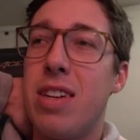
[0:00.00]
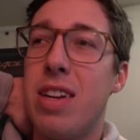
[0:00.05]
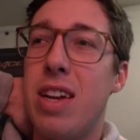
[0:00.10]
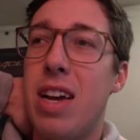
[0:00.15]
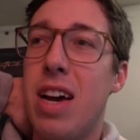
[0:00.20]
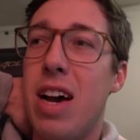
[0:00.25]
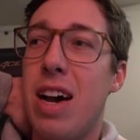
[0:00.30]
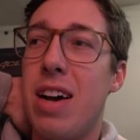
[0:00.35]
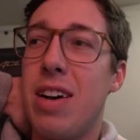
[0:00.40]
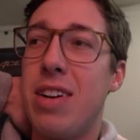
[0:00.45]

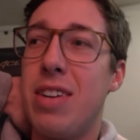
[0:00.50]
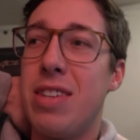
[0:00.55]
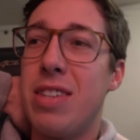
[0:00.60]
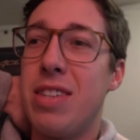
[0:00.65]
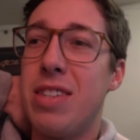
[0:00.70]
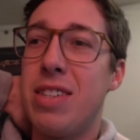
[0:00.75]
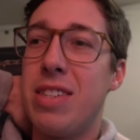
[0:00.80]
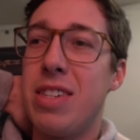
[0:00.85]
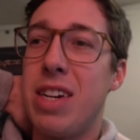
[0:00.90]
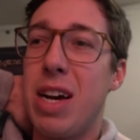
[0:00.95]
yeah,
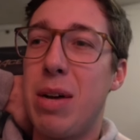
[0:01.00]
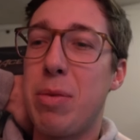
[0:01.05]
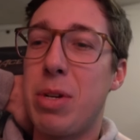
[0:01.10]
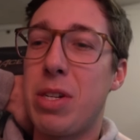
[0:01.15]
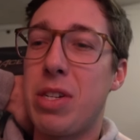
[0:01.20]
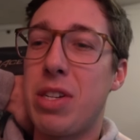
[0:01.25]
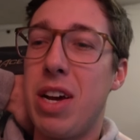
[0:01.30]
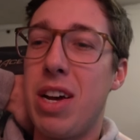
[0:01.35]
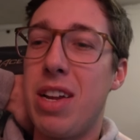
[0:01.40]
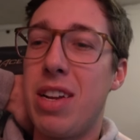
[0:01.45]
I'm
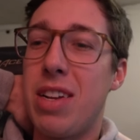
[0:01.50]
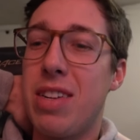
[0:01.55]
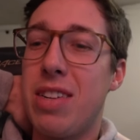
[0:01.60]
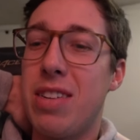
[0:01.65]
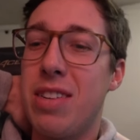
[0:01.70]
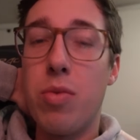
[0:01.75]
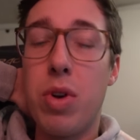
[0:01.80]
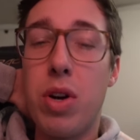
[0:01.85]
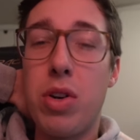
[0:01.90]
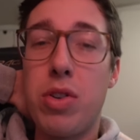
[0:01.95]
excited.
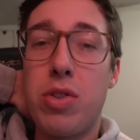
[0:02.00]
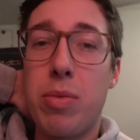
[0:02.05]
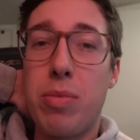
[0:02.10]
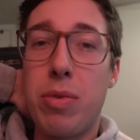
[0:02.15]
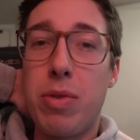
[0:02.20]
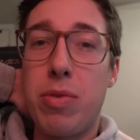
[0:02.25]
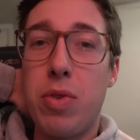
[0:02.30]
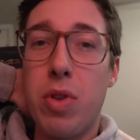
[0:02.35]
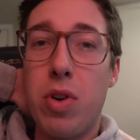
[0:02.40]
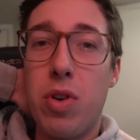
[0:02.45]
Road trip
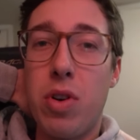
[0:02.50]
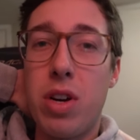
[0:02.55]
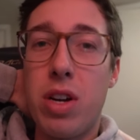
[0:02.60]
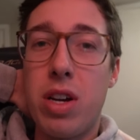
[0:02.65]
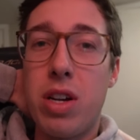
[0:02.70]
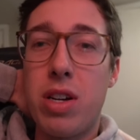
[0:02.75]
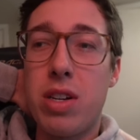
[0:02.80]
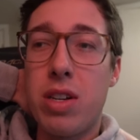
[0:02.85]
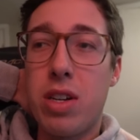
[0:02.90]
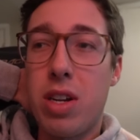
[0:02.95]
to
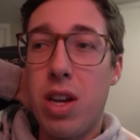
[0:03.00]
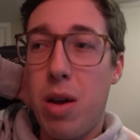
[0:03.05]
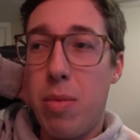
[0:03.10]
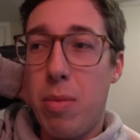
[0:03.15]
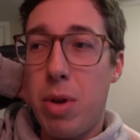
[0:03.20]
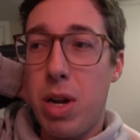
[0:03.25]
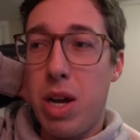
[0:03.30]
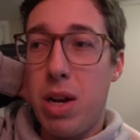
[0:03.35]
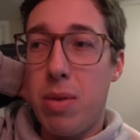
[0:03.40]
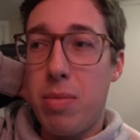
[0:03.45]
Florida
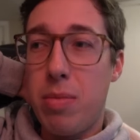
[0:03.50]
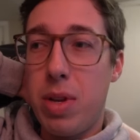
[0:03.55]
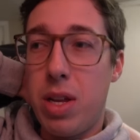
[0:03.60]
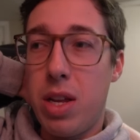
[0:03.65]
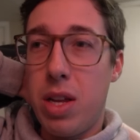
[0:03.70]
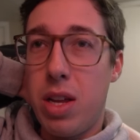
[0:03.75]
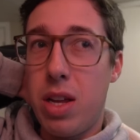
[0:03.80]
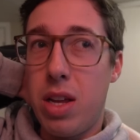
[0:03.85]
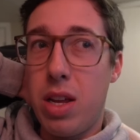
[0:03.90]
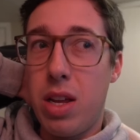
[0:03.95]
coming up
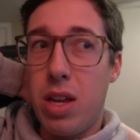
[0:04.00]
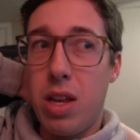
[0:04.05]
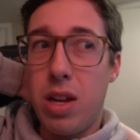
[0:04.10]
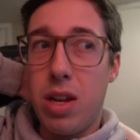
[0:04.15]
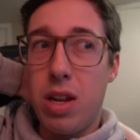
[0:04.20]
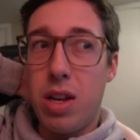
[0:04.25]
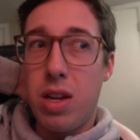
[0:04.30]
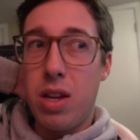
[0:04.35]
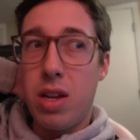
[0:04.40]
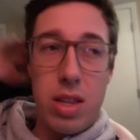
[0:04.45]

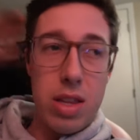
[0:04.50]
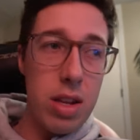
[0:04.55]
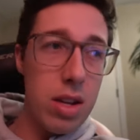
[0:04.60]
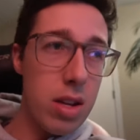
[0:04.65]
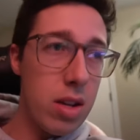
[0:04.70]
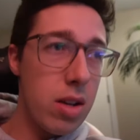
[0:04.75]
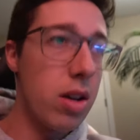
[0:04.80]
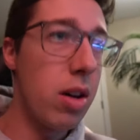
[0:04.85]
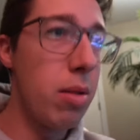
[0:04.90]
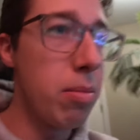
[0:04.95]
in, I think,
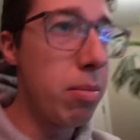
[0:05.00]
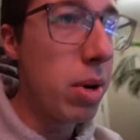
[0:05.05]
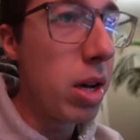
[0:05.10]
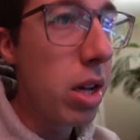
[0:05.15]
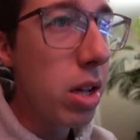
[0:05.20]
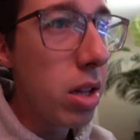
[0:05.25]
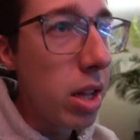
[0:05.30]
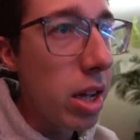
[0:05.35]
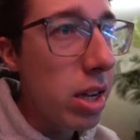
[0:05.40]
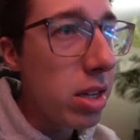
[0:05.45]
a
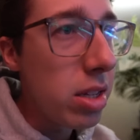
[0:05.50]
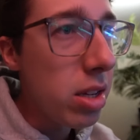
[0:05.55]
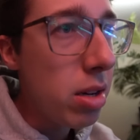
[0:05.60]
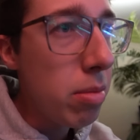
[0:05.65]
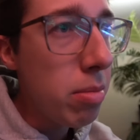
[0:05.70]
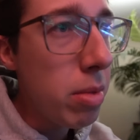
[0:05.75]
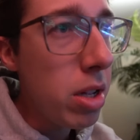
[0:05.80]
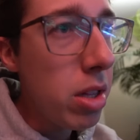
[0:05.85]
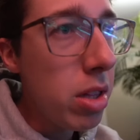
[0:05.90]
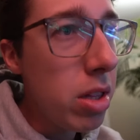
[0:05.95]
month, less than
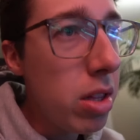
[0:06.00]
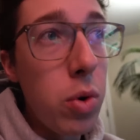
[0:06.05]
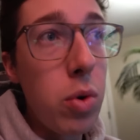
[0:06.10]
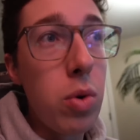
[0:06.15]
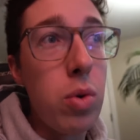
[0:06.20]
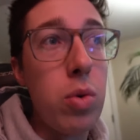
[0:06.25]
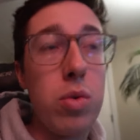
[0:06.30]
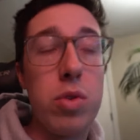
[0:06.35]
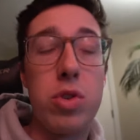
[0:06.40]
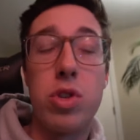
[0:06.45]
a month?
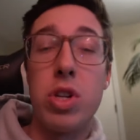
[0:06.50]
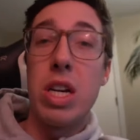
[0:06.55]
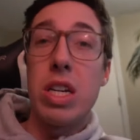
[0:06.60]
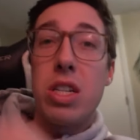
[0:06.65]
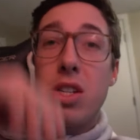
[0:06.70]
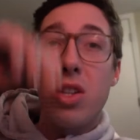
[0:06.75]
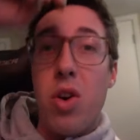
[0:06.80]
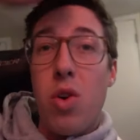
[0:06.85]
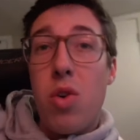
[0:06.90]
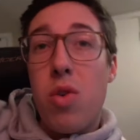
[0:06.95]
Ooh,
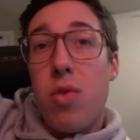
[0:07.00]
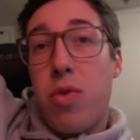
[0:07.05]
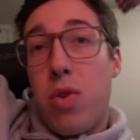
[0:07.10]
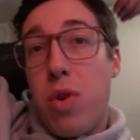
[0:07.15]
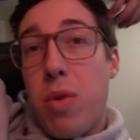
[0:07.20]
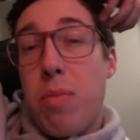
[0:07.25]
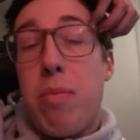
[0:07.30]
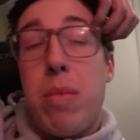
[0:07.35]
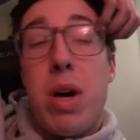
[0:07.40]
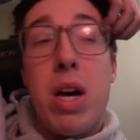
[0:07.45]
just
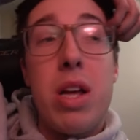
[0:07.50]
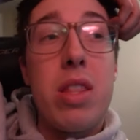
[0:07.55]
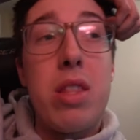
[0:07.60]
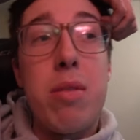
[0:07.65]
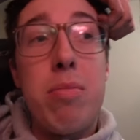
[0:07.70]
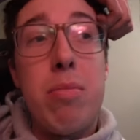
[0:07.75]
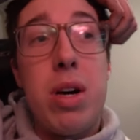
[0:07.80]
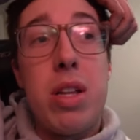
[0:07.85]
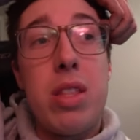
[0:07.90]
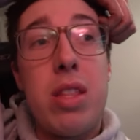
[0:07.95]
over a
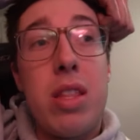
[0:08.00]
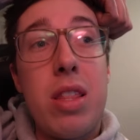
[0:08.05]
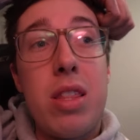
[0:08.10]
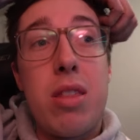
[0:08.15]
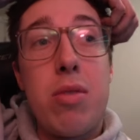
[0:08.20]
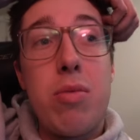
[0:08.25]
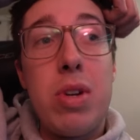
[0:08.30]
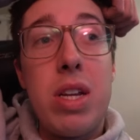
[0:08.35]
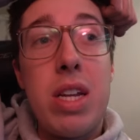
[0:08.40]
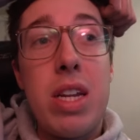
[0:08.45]
month. A month
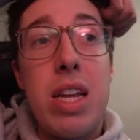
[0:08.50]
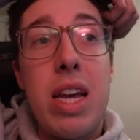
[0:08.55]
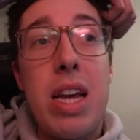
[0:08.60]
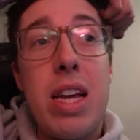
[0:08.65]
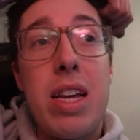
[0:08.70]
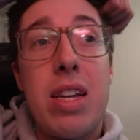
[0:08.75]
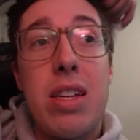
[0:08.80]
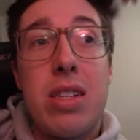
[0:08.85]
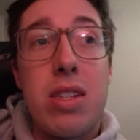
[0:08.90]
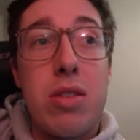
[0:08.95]
and 3
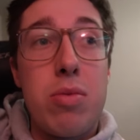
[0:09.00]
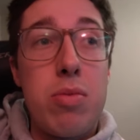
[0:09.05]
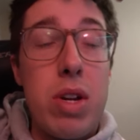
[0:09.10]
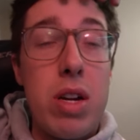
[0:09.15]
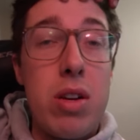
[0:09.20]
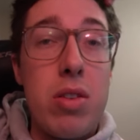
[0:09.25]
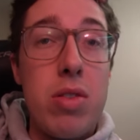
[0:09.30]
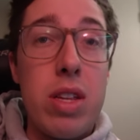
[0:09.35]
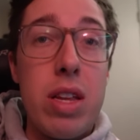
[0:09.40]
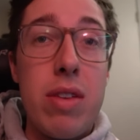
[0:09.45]
days,
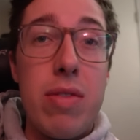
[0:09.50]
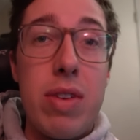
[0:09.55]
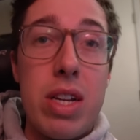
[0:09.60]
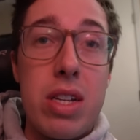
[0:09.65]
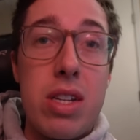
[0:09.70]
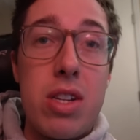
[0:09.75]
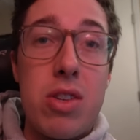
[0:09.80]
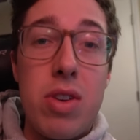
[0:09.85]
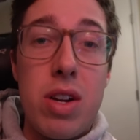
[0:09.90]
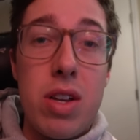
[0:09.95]
we are
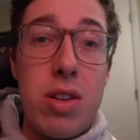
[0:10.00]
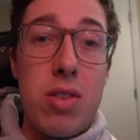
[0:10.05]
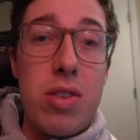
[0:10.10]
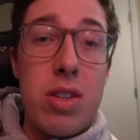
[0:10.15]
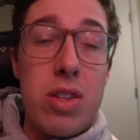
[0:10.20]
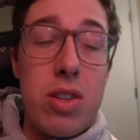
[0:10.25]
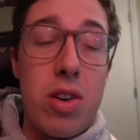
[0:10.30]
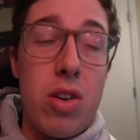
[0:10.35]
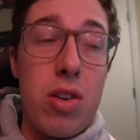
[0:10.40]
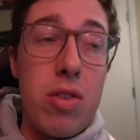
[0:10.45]
leaving to trailer
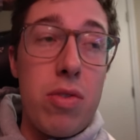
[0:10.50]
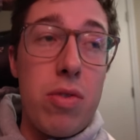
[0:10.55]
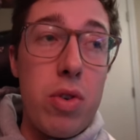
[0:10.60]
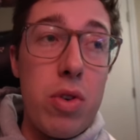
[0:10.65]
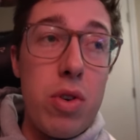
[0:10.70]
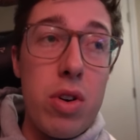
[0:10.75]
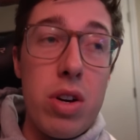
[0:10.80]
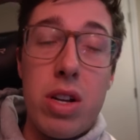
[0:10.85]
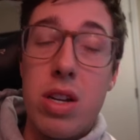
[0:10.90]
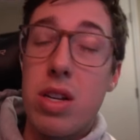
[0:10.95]
this car to
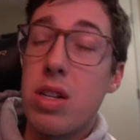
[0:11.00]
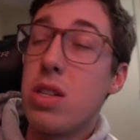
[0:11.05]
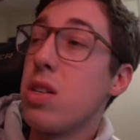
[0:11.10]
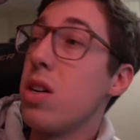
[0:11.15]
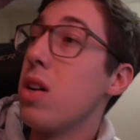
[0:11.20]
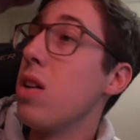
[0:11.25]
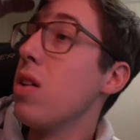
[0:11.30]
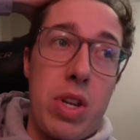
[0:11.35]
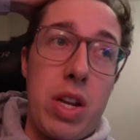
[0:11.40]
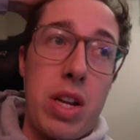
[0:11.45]
Florida.
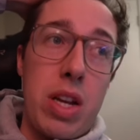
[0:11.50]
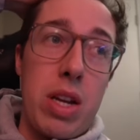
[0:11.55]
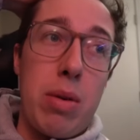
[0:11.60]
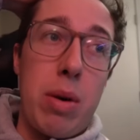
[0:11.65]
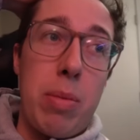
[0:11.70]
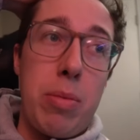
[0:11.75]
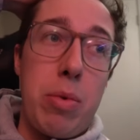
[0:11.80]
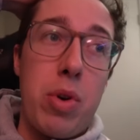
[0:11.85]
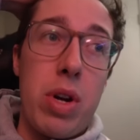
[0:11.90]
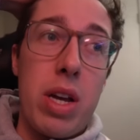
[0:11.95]
So gonna come
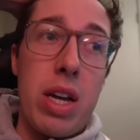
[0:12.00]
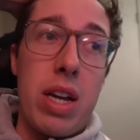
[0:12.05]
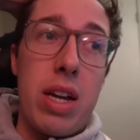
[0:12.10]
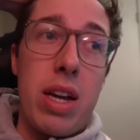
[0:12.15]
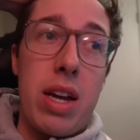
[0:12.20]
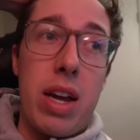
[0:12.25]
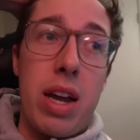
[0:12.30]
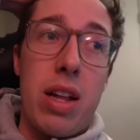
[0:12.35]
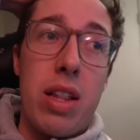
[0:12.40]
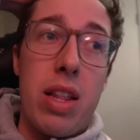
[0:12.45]
up
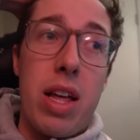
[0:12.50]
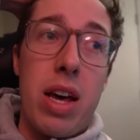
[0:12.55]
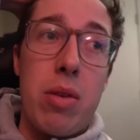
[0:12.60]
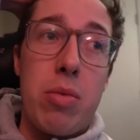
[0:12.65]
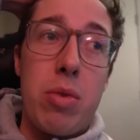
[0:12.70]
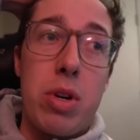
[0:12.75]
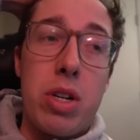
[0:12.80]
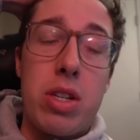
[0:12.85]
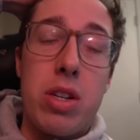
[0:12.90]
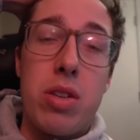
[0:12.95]
quick. I got a lot
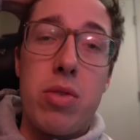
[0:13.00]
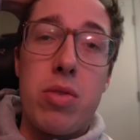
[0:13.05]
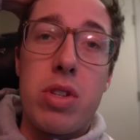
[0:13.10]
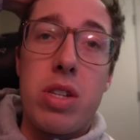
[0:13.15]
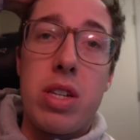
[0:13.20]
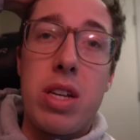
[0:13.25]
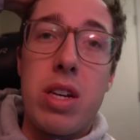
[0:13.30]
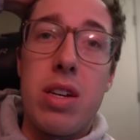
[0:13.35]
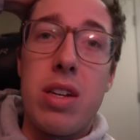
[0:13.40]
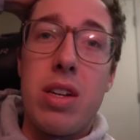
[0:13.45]
of work to do
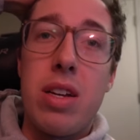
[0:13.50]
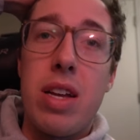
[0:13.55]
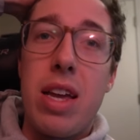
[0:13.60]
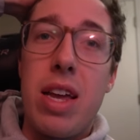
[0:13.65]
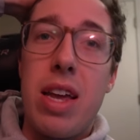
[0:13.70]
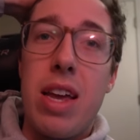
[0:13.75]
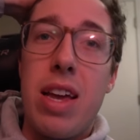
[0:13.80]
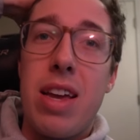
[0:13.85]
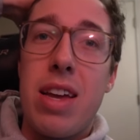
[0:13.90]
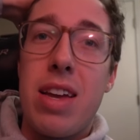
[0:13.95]
still,
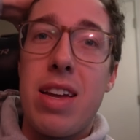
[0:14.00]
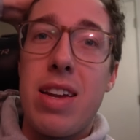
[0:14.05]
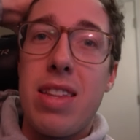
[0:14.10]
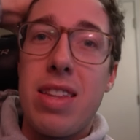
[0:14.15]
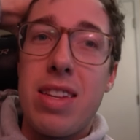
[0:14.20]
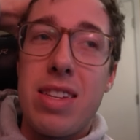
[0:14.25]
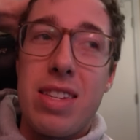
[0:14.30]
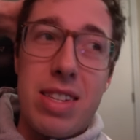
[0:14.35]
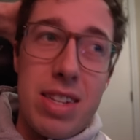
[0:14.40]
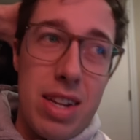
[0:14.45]
and
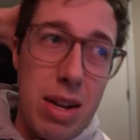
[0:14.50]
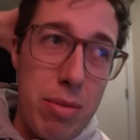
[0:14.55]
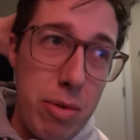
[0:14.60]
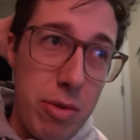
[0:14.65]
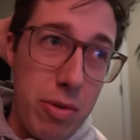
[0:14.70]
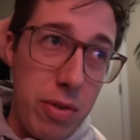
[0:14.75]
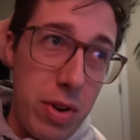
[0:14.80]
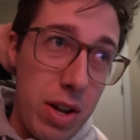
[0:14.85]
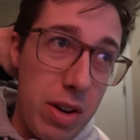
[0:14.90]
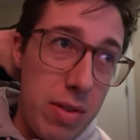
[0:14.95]
this is gonna
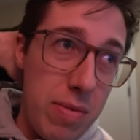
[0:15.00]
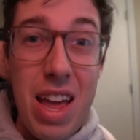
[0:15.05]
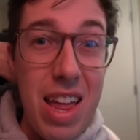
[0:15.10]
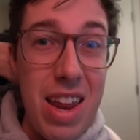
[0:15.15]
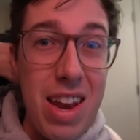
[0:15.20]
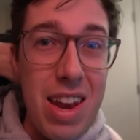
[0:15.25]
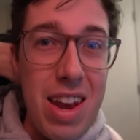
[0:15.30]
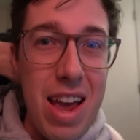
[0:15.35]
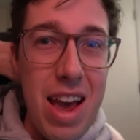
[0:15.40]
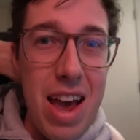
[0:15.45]
be fun.
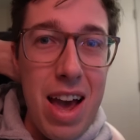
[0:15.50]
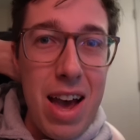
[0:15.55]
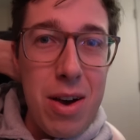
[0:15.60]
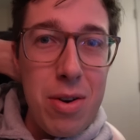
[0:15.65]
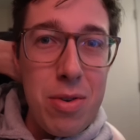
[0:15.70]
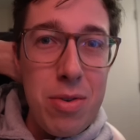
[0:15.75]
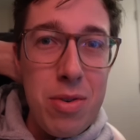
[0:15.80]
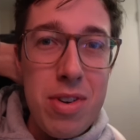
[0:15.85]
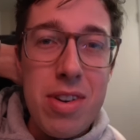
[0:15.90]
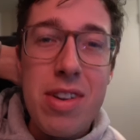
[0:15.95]
And
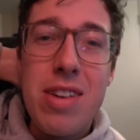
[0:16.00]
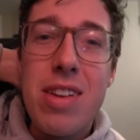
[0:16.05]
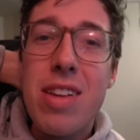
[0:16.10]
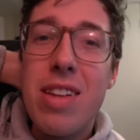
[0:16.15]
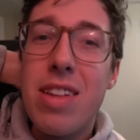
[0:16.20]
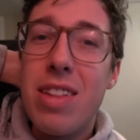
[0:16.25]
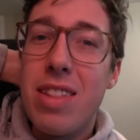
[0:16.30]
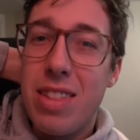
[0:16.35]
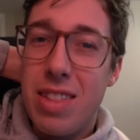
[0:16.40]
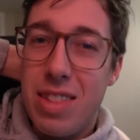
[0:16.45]
now,
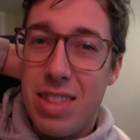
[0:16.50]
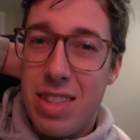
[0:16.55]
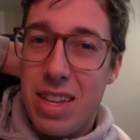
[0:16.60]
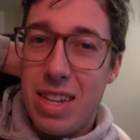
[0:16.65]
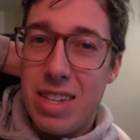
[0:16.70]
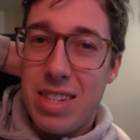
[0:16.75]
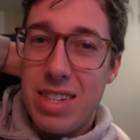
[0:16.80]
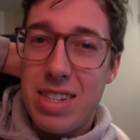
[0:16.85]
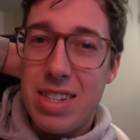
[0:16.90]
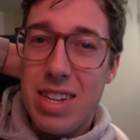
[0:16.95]

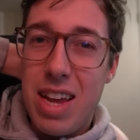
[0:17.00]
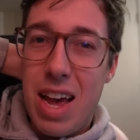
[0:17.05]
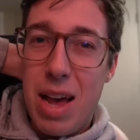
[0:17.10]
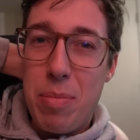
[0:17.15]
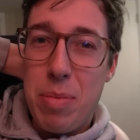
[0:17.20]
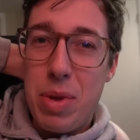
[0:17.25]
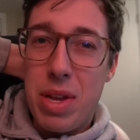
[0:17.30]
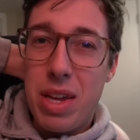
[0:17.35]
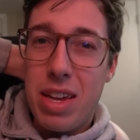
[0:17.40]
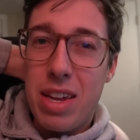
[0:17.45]
this is
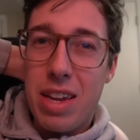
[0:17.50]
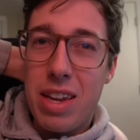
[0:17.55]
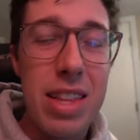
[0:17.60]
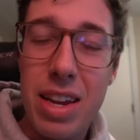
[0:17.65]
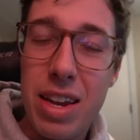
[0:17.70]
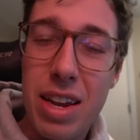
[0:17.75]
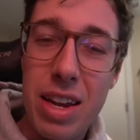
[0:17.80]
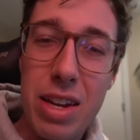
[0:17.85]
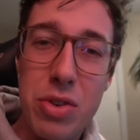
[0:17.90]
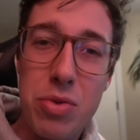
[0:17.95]
epic.
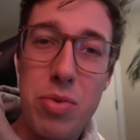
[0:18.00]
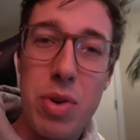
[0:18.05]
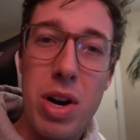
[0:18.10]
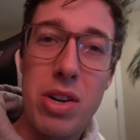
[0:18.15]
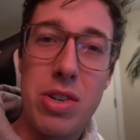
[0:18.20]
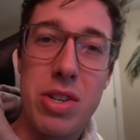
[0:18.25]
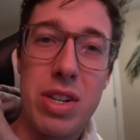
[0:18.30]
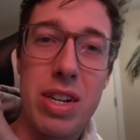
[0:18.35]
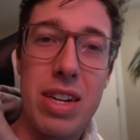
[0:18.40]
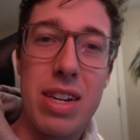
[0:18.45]
Thank you guys for
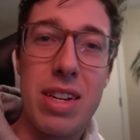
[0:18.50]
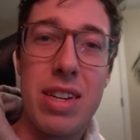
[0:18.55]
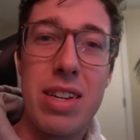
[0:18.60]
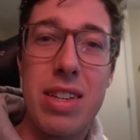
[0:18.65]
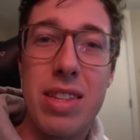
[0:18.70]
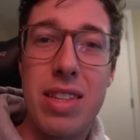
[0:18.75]
watching.